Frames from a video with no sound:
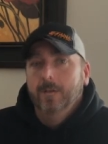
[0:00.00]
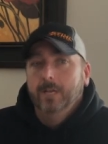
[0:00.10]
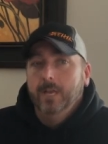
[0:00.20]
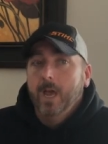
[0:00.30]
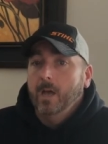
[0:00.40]

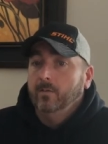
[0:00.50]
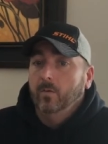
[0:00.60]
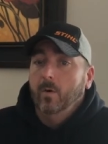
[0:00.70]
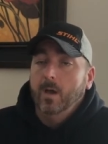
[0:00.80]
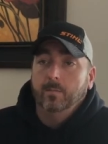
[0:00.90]
Yeah,
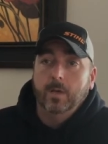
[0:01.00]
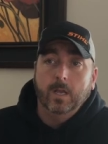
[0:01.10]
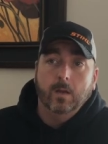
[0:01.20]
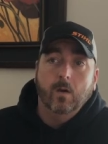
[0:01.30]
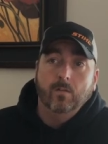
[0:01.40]
so I'm
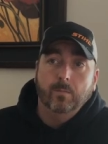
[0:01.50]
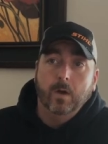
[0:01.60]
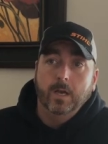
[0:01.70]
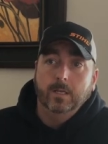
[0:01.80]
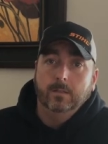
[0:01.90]
getting all of
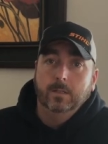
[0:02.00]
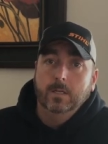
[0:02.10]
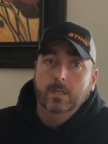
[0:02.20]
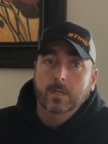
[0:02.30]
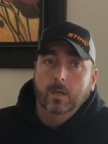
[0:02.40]
mine,
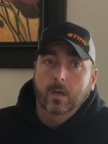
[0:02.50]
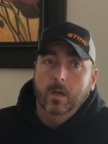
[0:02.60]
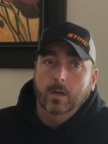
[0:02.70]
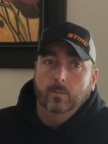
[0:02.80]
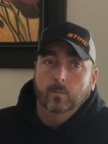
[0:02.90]

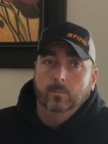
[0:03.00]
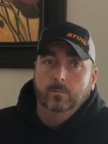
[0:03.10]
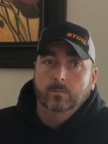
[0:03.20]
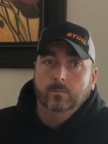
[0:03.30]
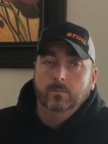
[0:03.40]

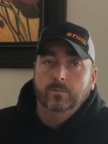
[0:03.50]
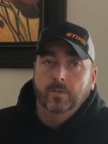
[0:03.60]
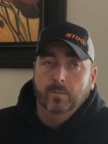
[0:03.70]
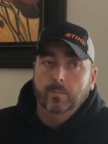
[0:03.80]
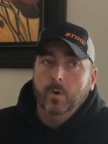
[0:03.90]

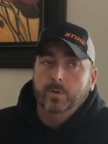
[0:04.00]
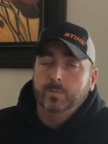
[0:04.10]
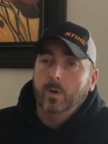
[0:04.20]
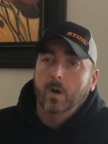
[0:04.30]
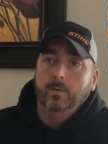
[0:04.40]
for the
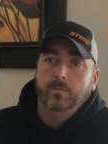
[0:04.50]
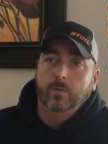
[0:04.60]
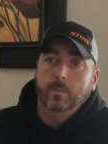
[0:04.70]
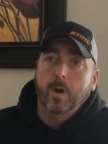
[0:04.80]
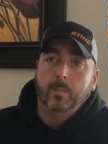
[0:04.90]
most part,
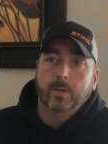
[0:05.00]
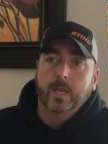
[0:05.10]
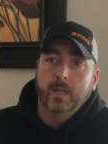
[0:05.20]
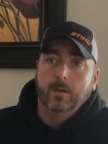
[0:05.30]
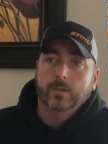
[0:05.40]
from Upper
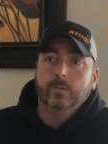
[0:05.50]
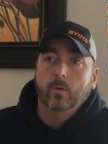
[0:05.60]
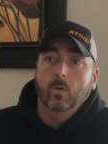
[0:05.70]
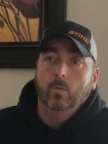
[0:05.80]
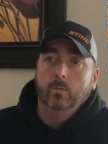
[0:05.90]
Canada
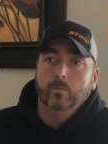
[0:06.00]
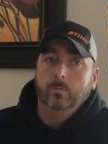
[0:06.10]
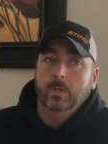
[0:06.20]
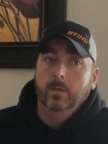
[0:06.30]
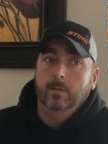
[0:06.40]
Stone.
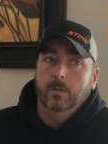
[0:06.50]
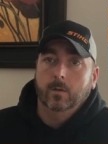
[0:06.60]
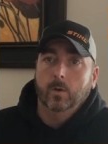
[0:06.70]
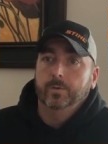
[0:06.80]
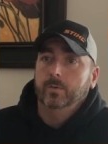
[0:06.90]
Their
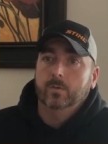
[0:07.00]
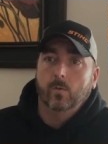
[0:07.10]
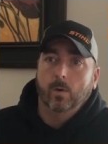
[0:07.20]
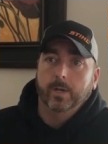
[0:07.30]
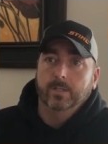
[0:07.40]
closest
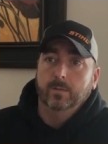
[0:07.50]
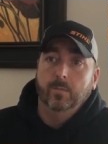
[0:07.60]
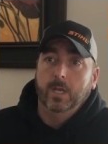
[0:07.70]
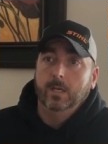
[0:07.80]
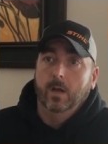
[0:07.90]
quarry is in
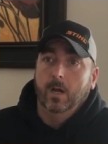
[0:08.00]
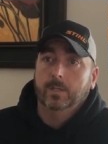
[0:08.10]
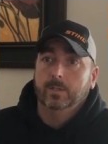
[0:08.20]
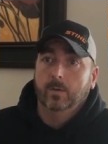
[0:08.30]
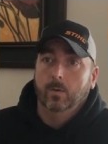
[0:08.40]
Madoc.